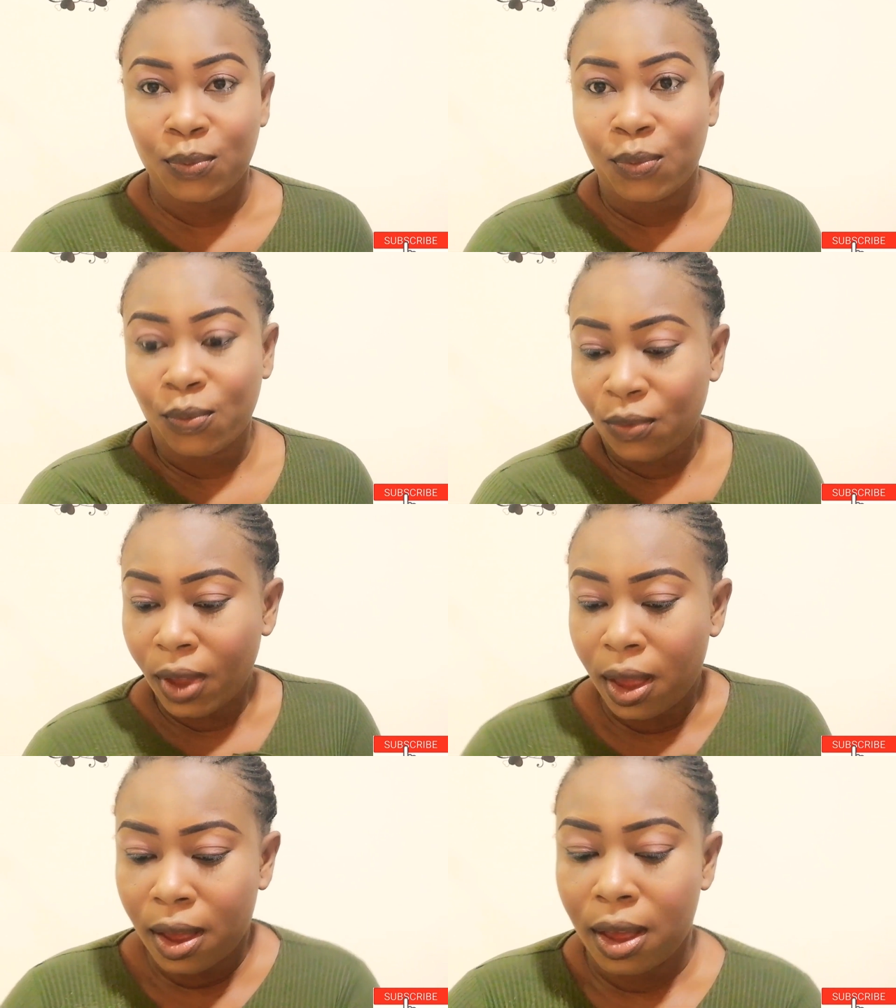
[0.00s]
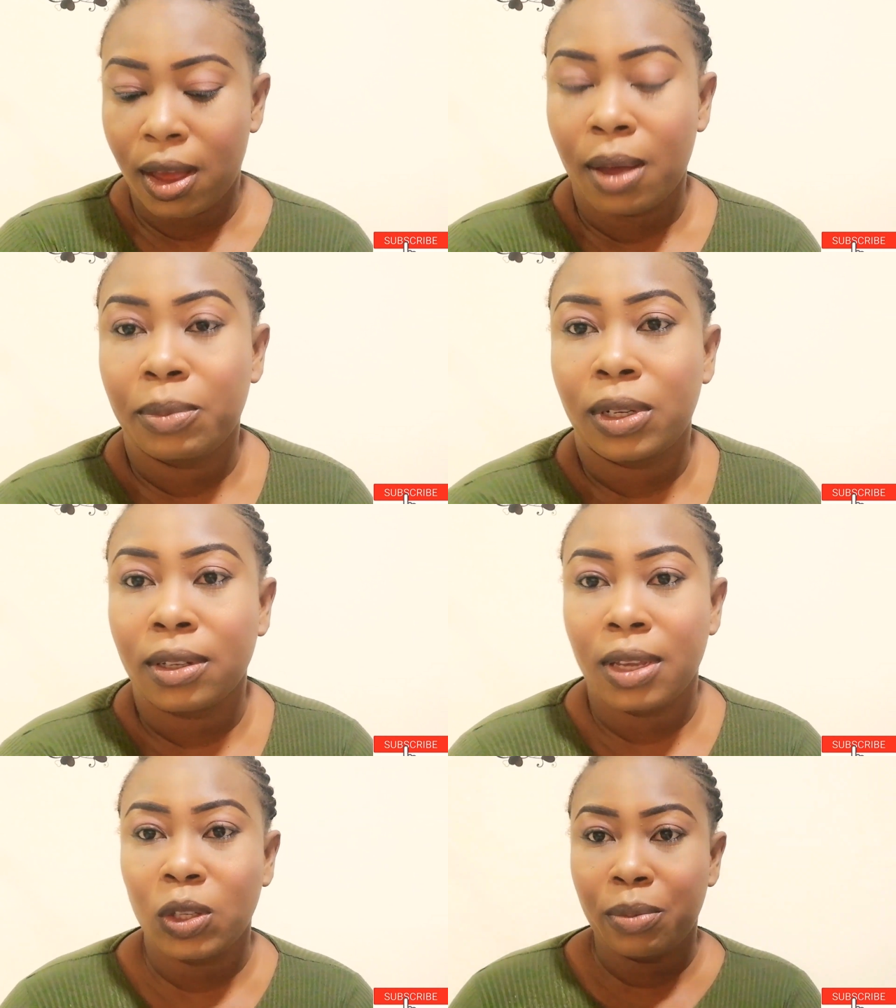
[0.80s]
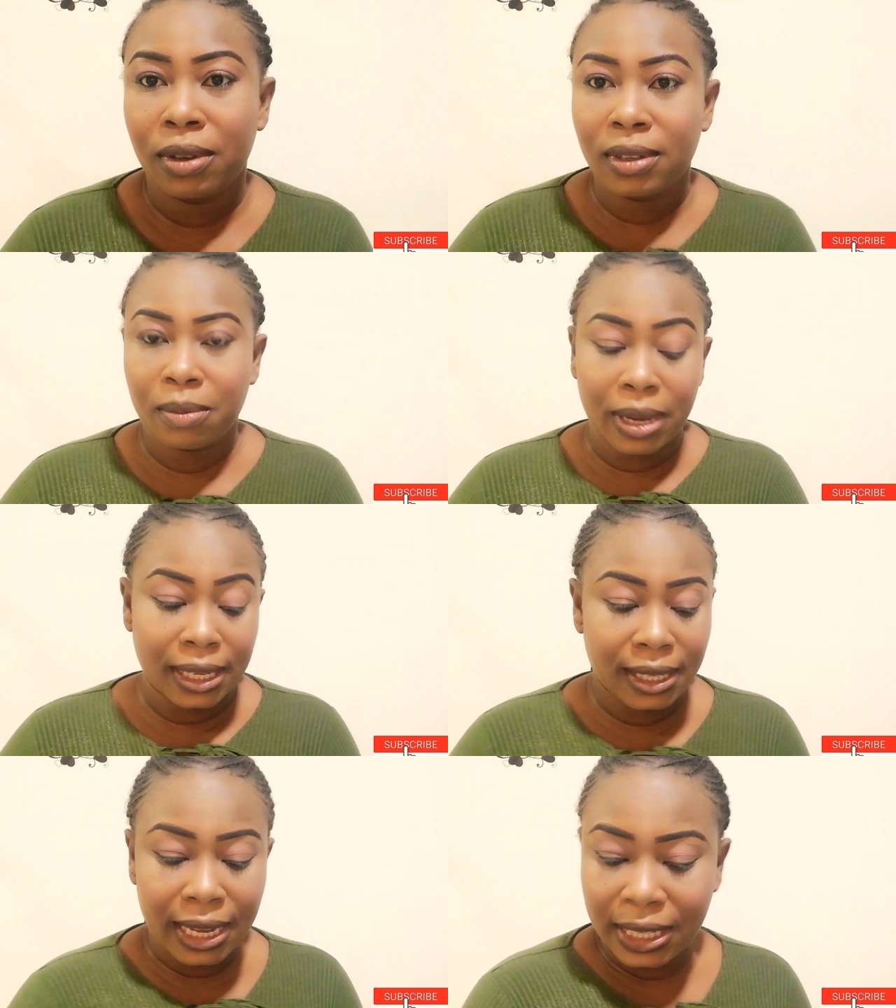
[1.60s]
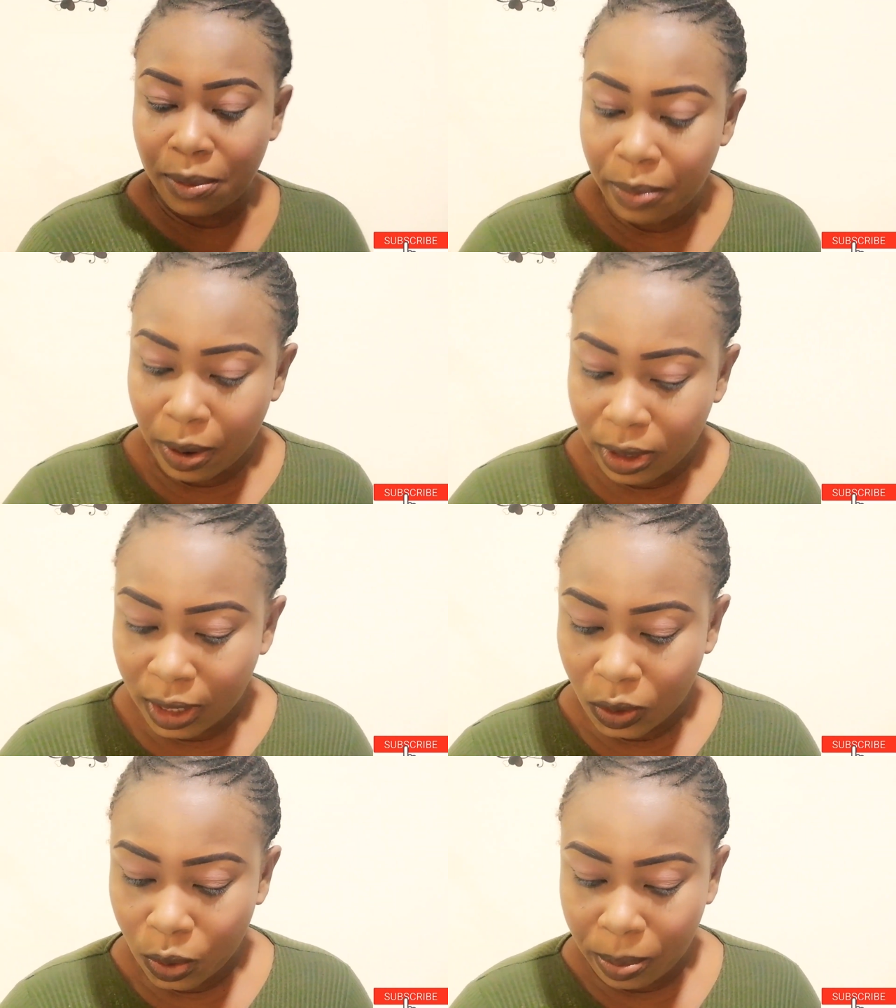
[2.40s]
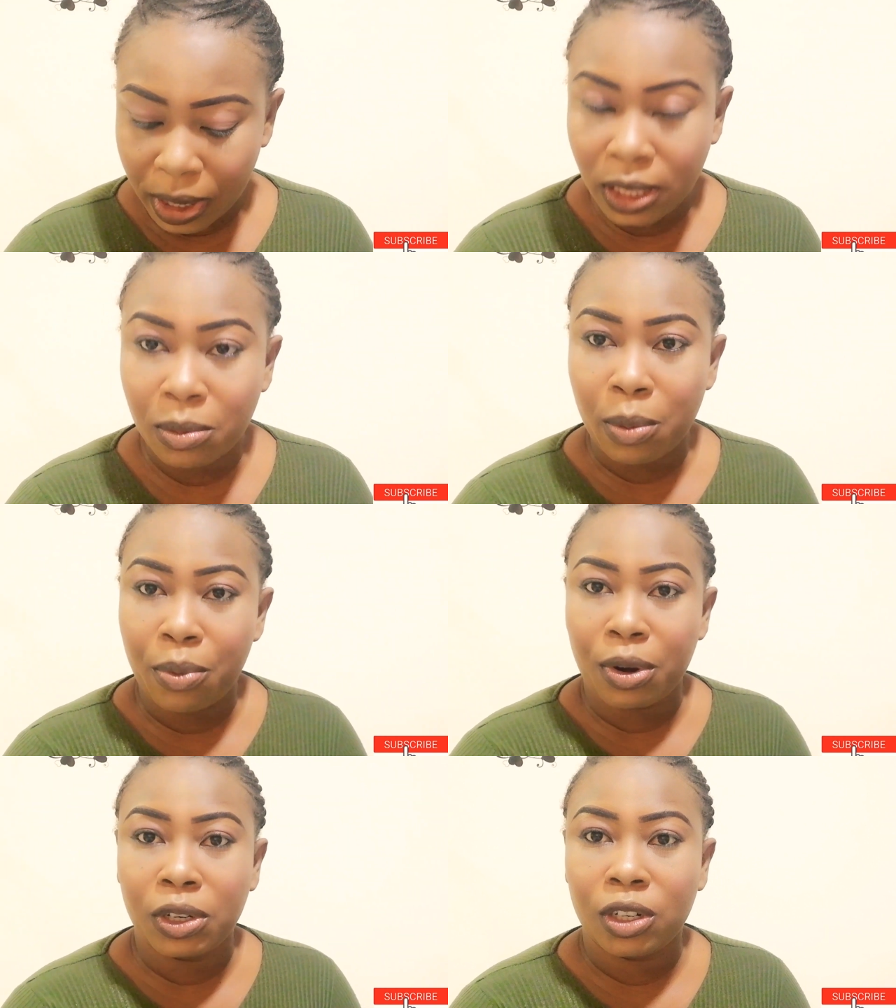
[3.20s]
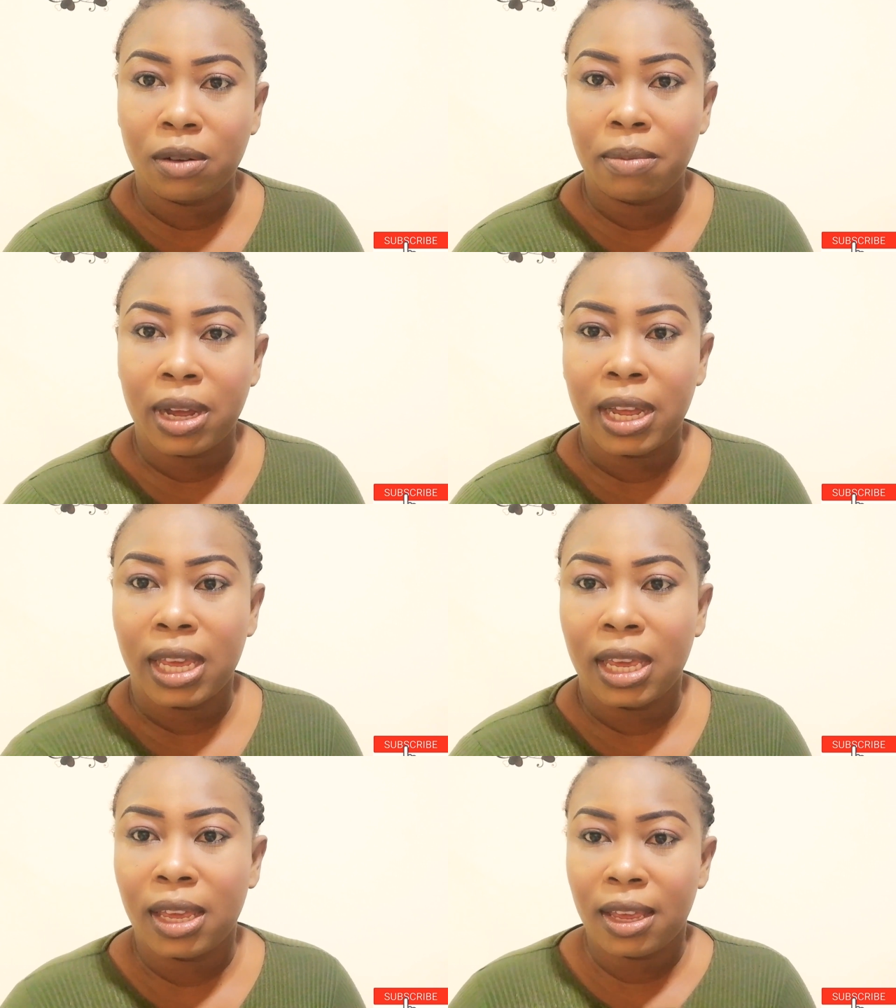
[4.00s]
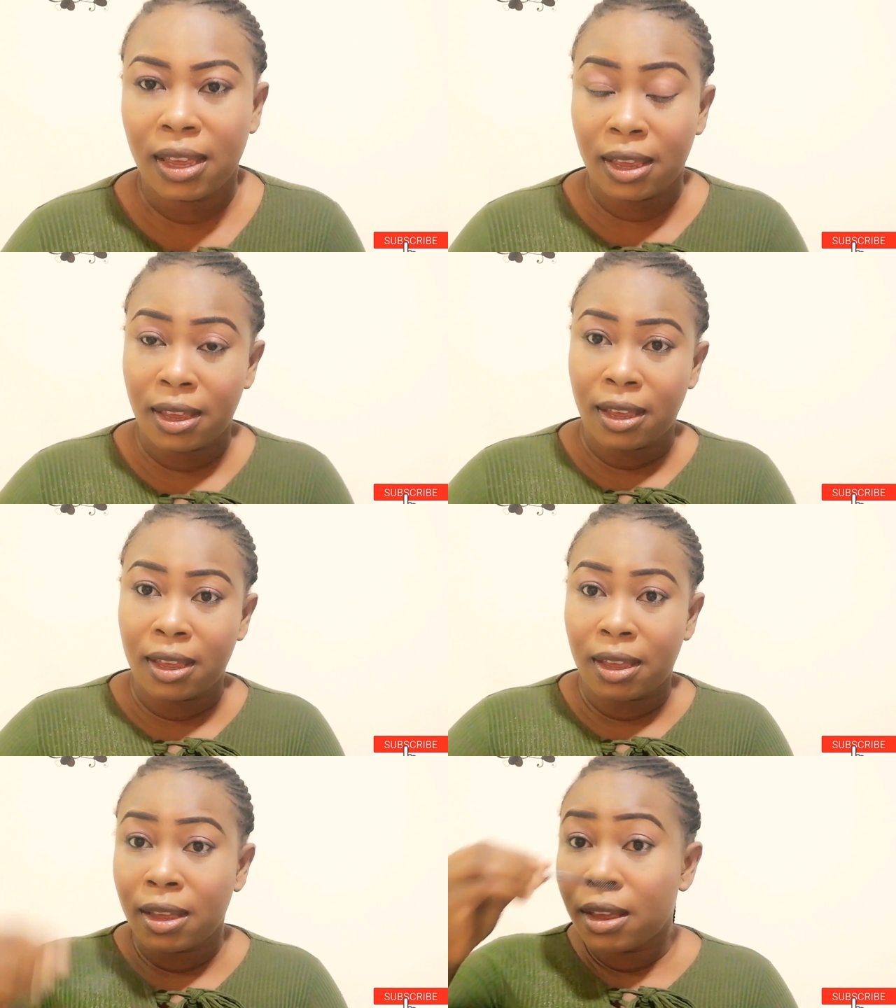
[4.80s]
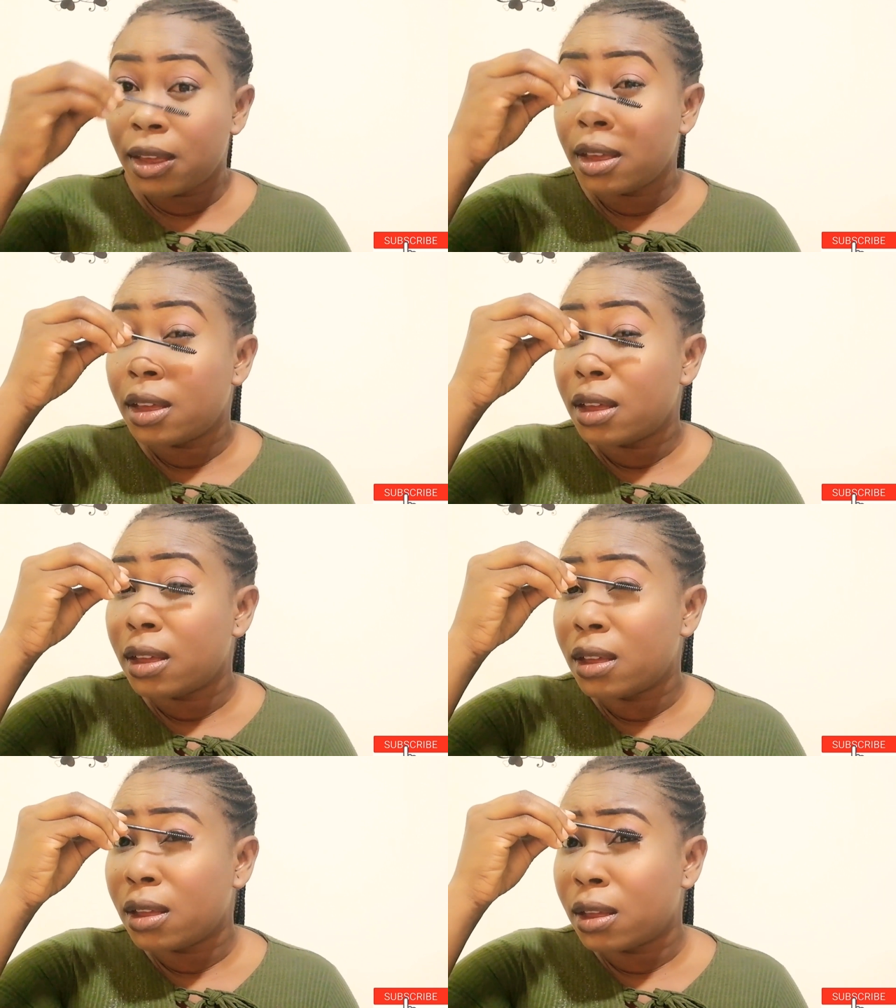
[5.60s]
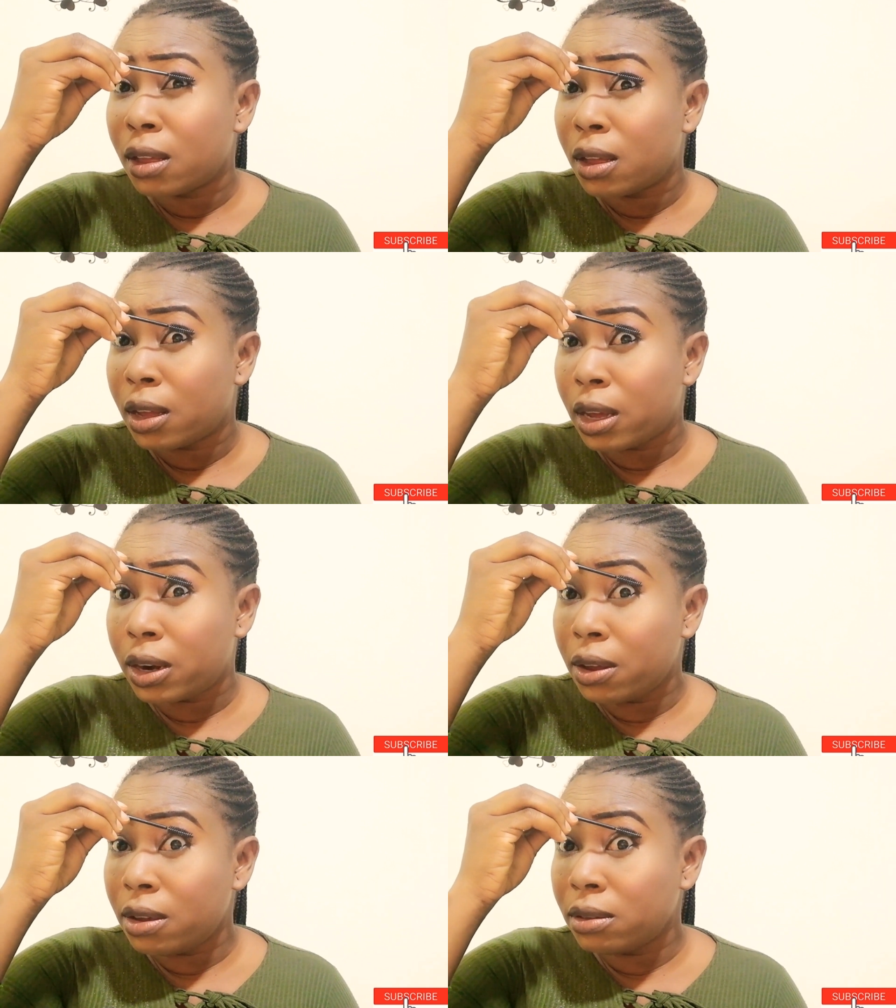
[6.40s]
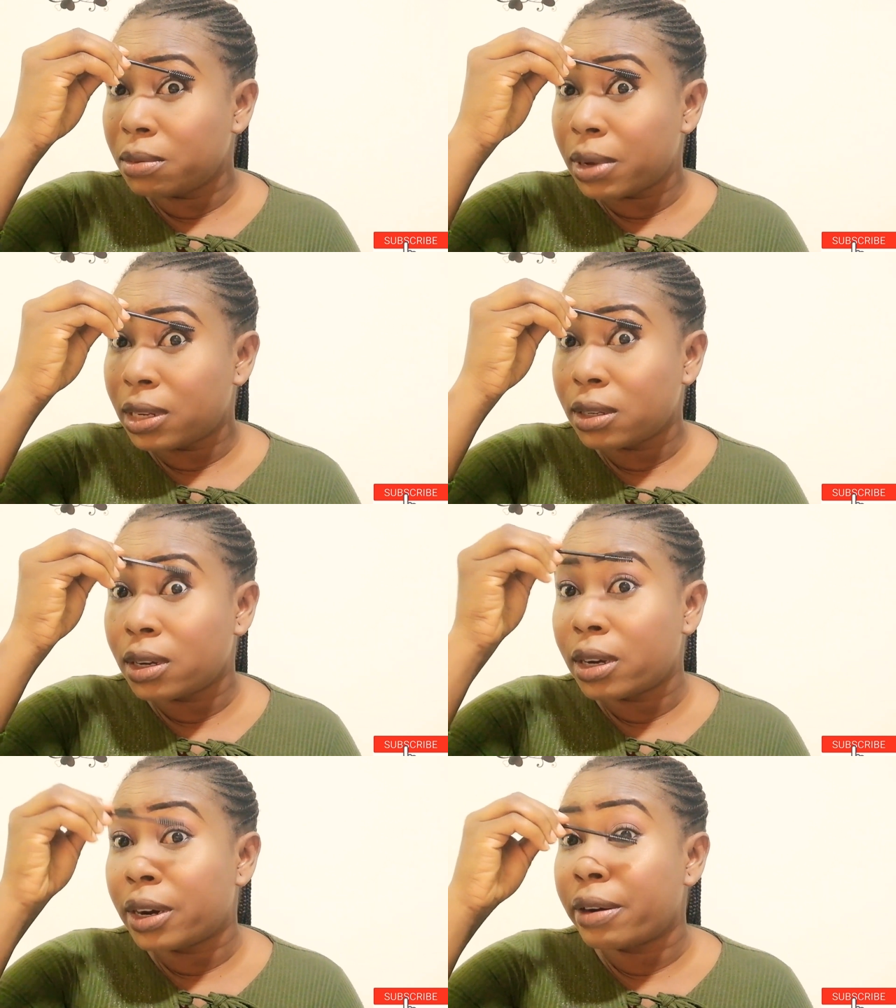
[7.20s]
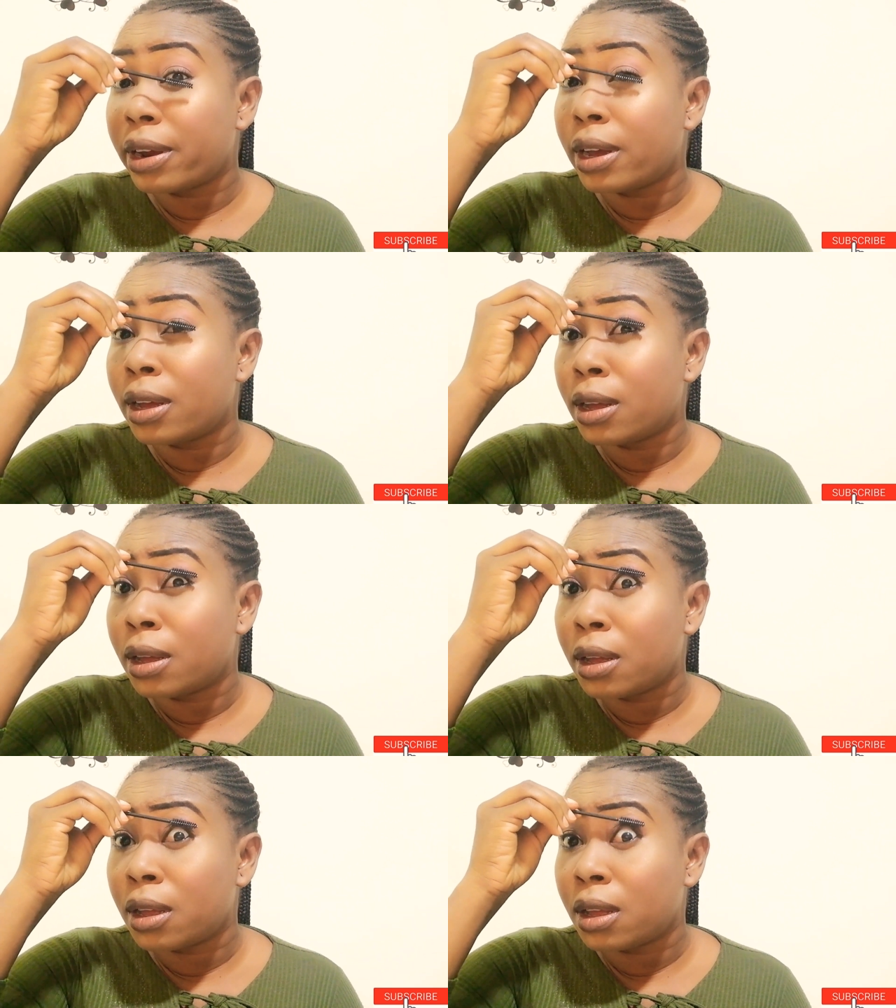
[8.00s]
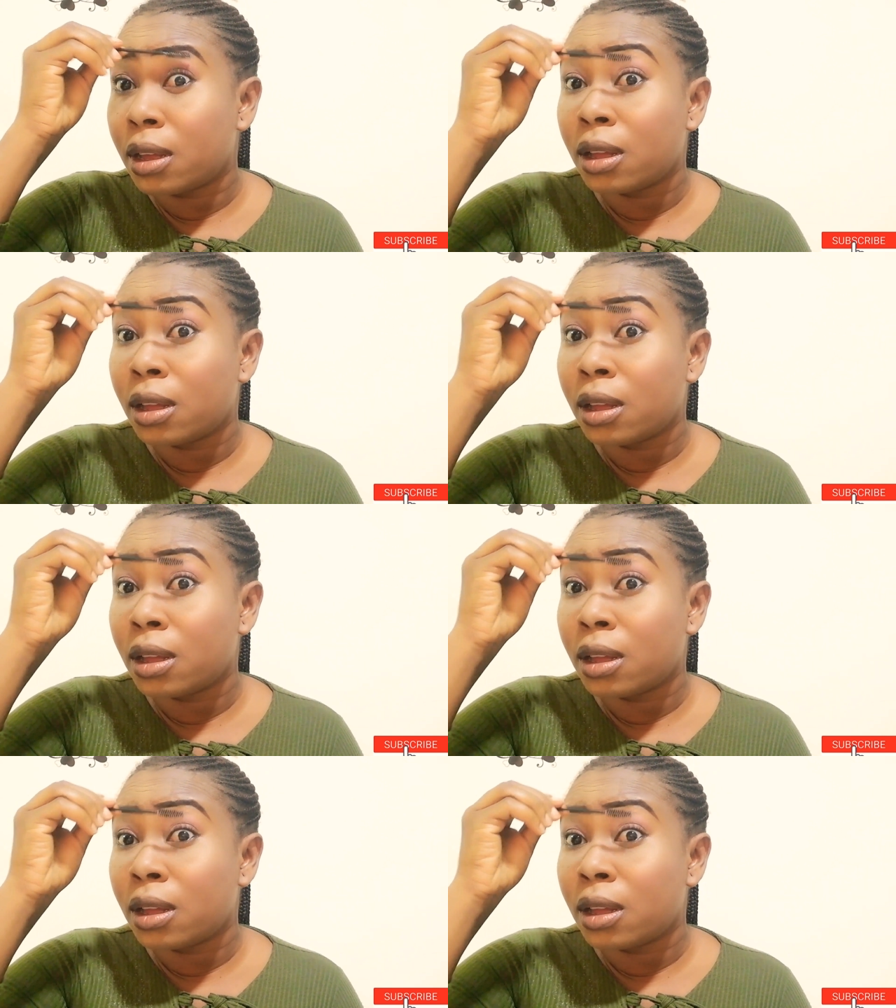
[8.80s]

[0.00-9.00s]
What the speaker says: So I'm going to be brushing my eyelashes now. I don't fix lashes. I've never fixed a lash before. I don't use mascara because of my